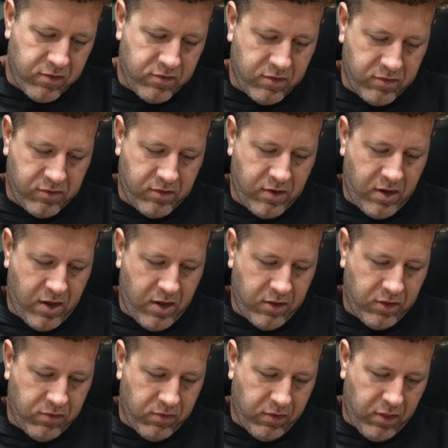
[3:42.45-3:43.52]
Just uh,
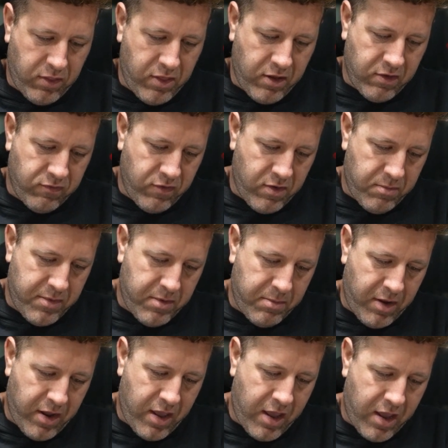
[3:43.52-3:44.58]
literally thinking of him in
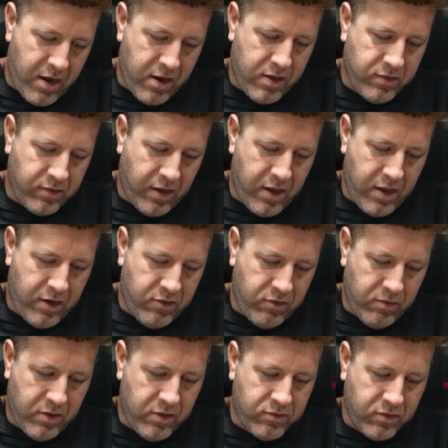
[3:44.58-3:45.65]
my head as I
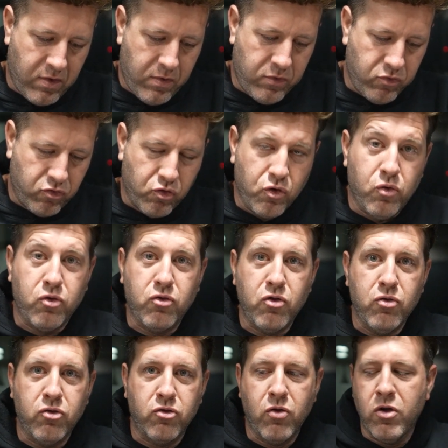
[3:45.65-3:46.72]
do this, going screw,
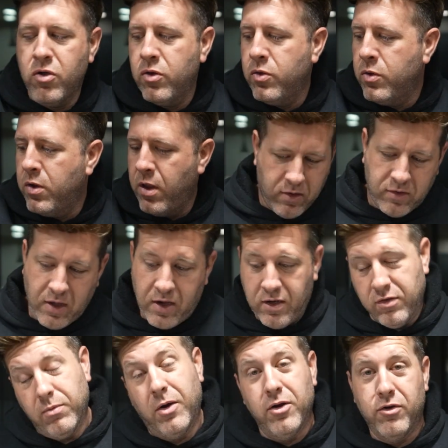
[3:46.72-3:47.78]
screw, screw, because that
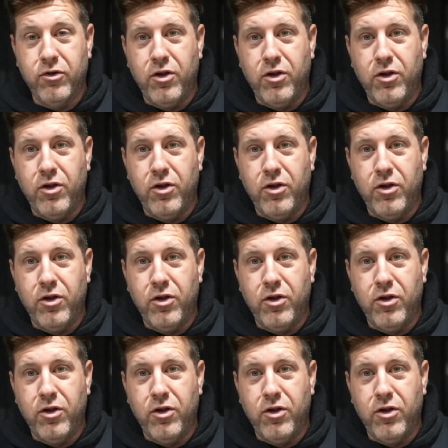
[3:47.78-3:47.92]
is what you're